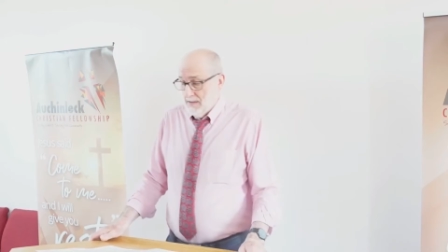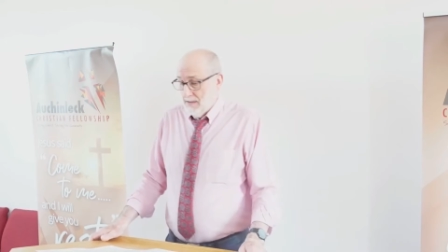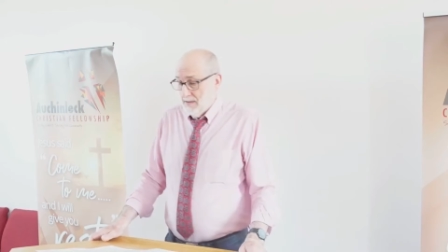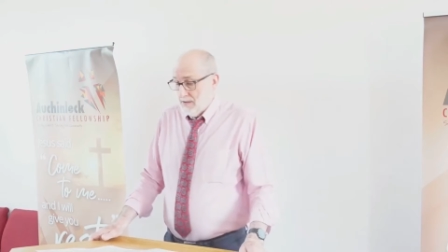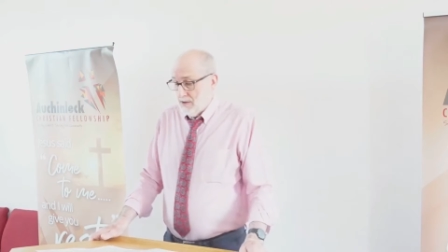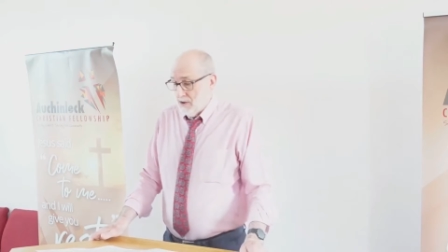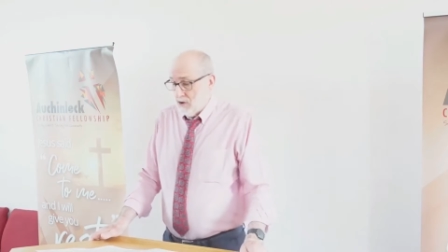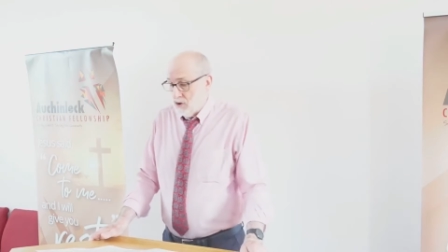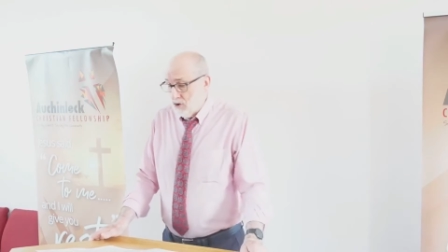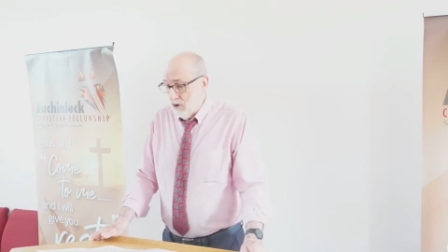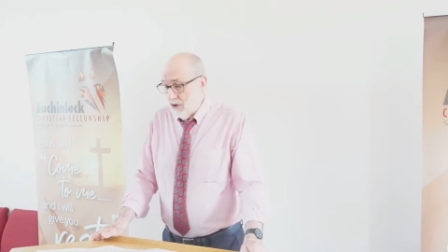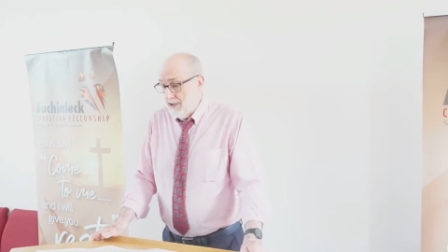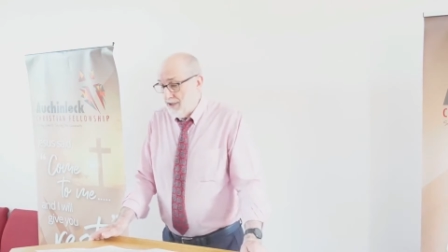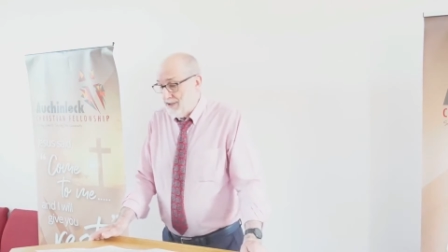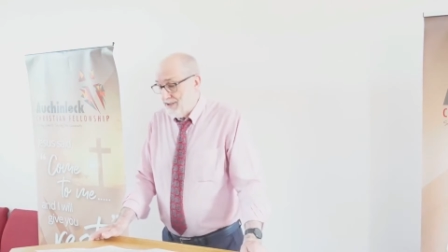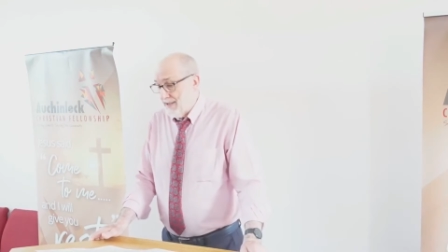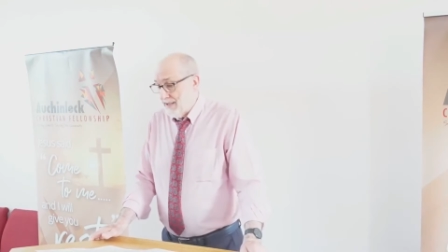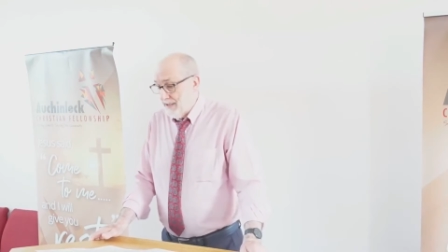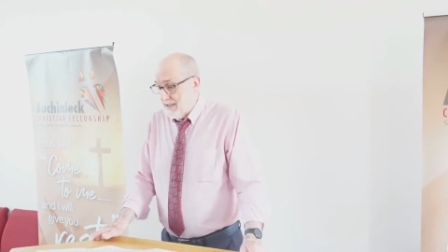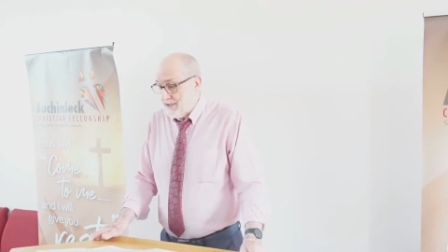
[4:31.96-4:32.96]
It's a
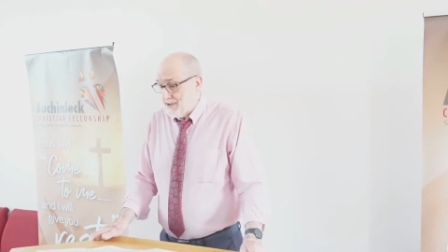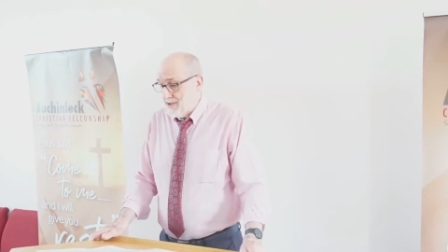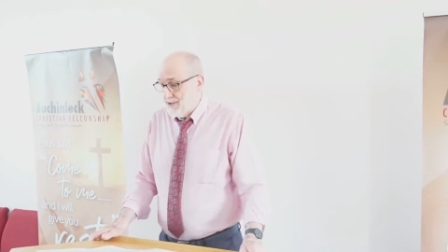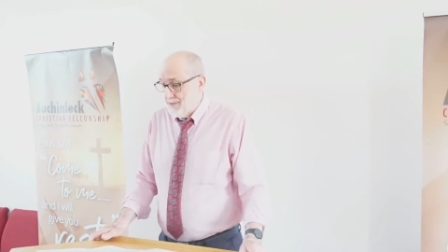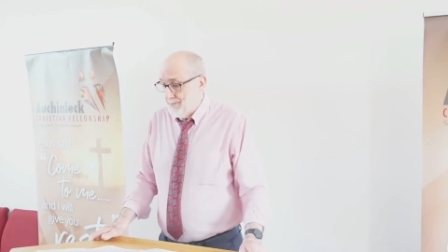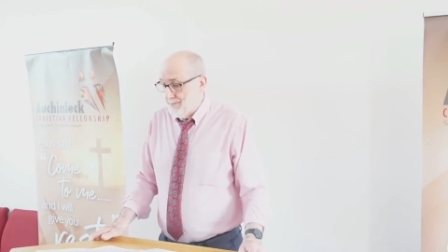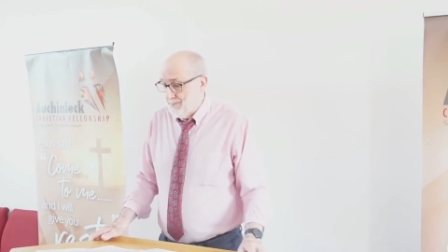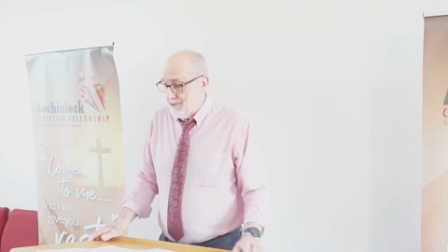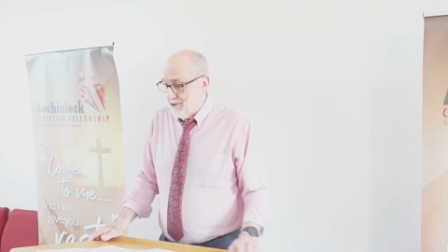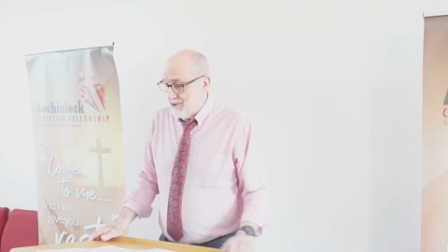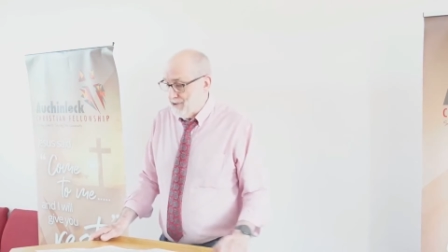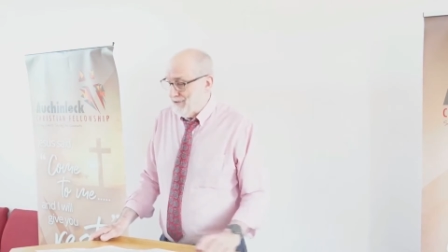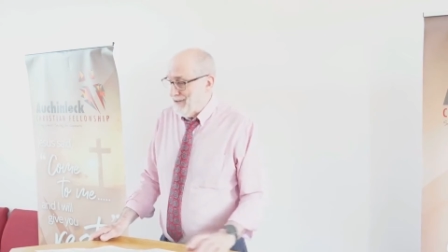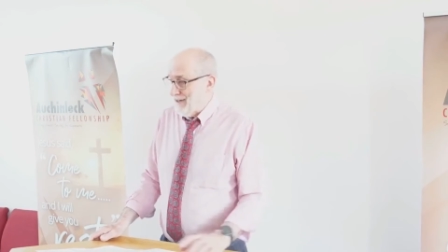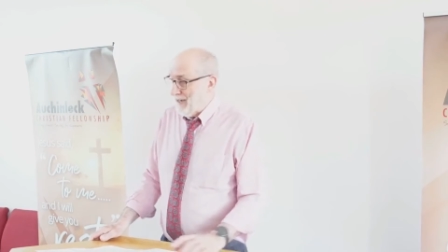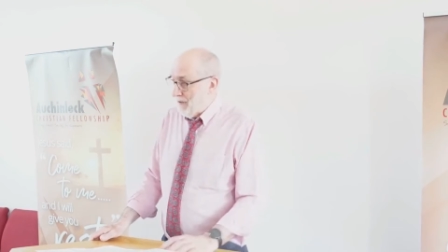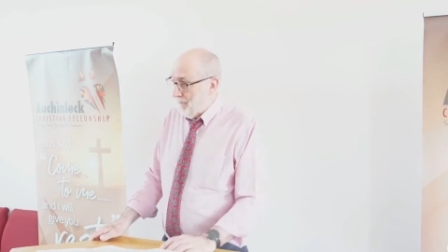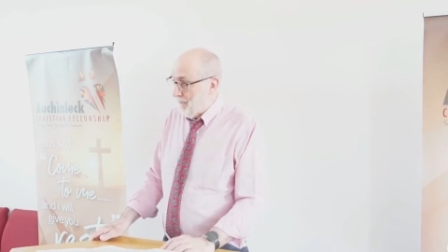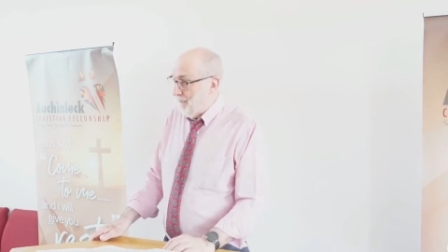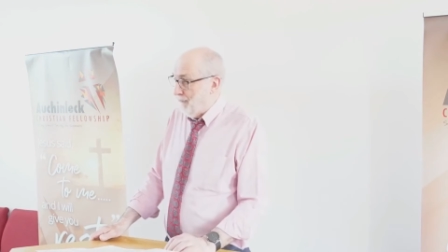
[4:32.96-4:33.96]
choice that is
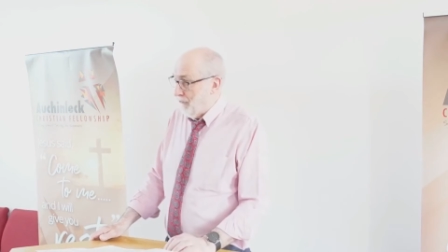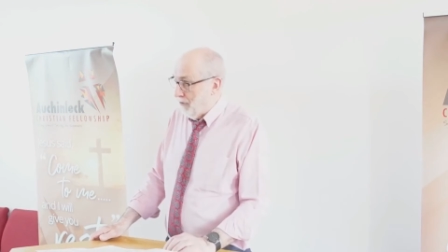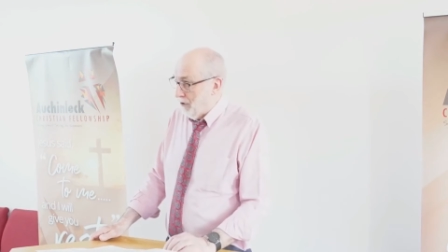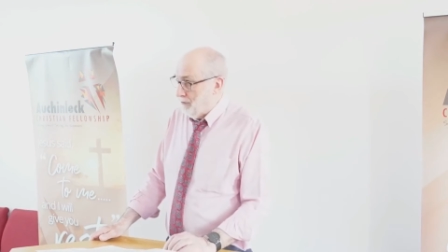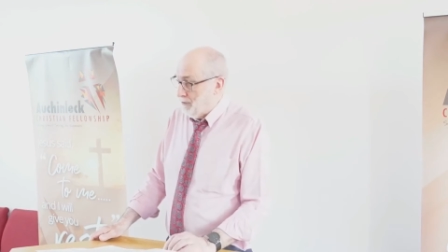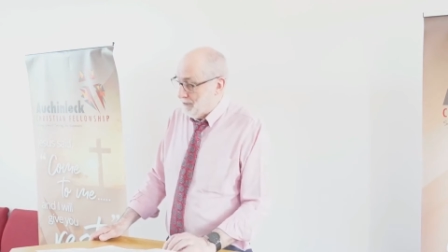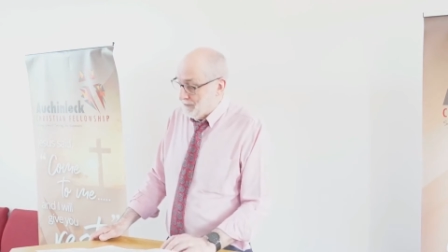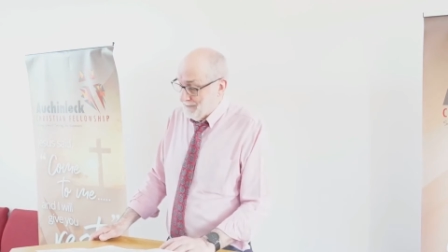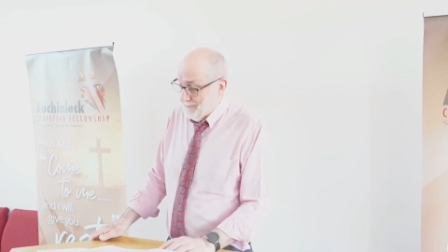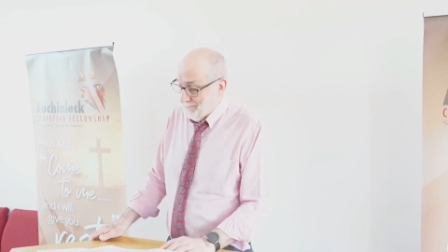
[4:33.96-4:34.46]
straightforward.